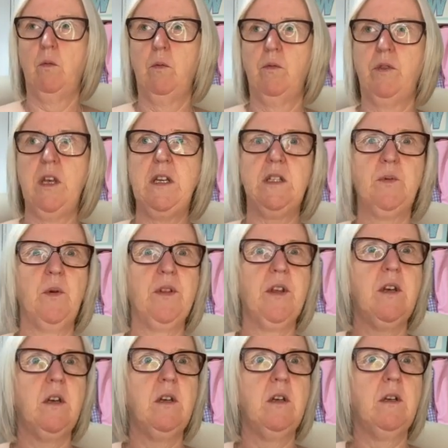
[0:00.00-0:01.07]
these were
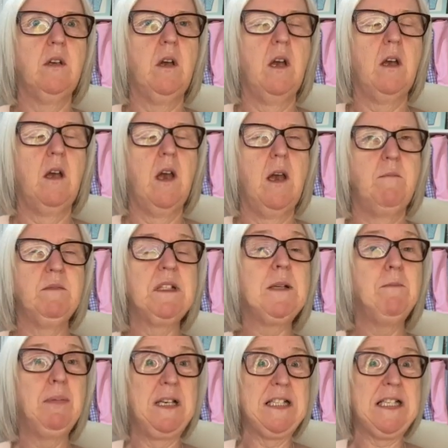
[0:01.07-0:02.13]
the um,
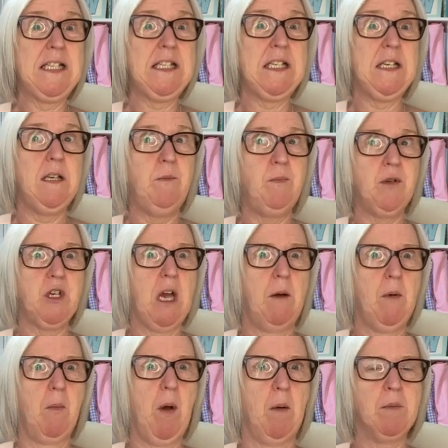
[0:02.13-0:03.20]
Simplicity
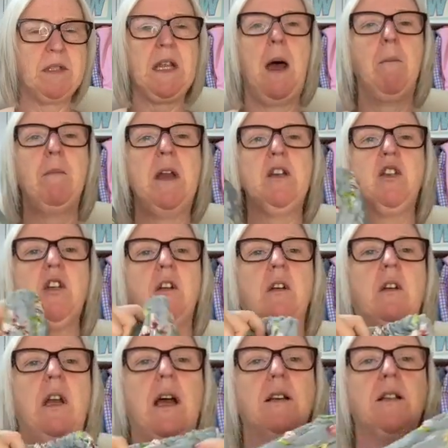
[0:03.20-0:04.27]
pyjama bottoms that I
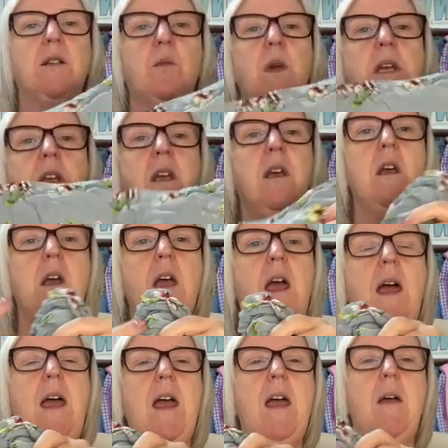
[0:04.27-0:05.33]
mentioned last week
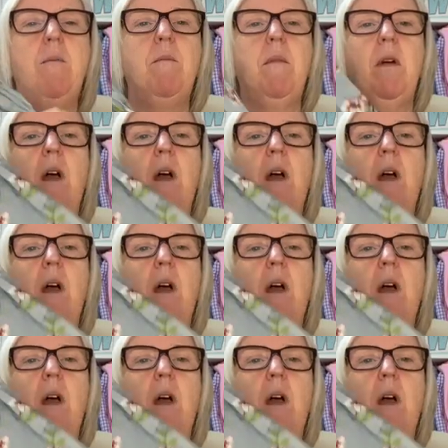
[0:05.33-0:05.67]
um,